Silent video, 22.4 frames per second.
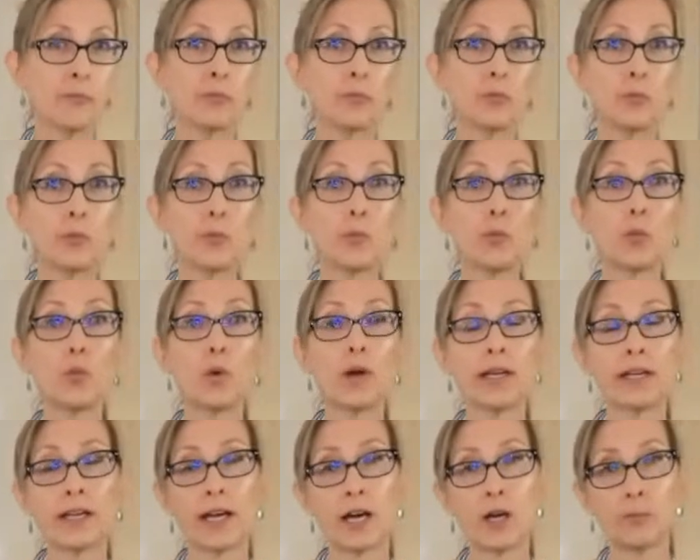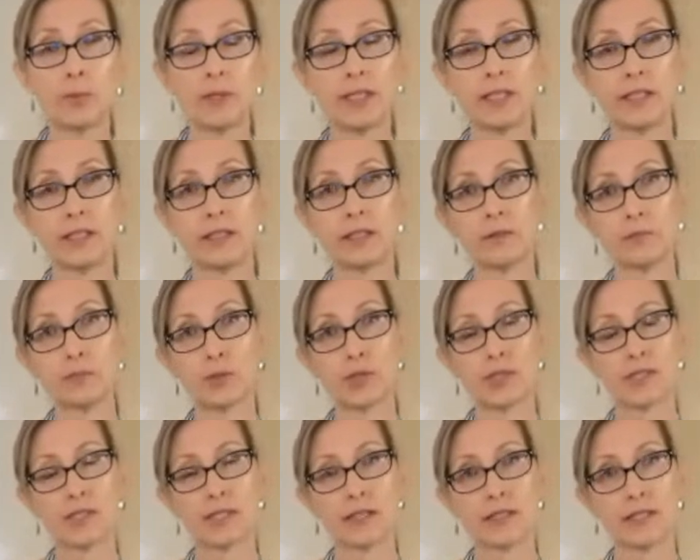when I'll be
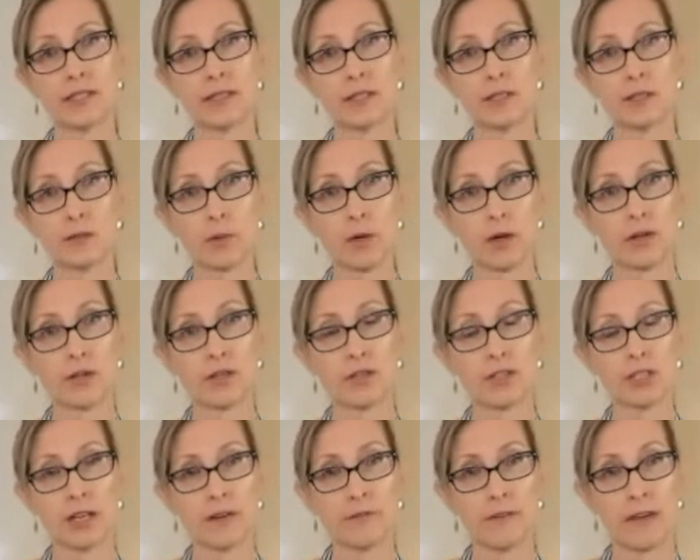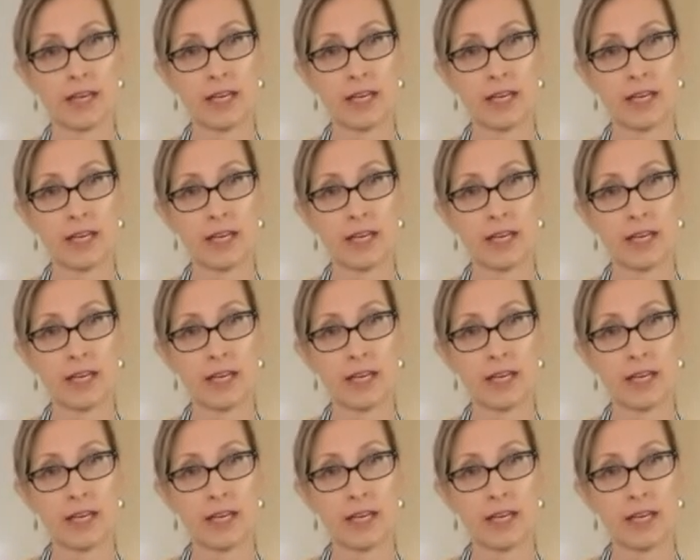presenting as part of Chef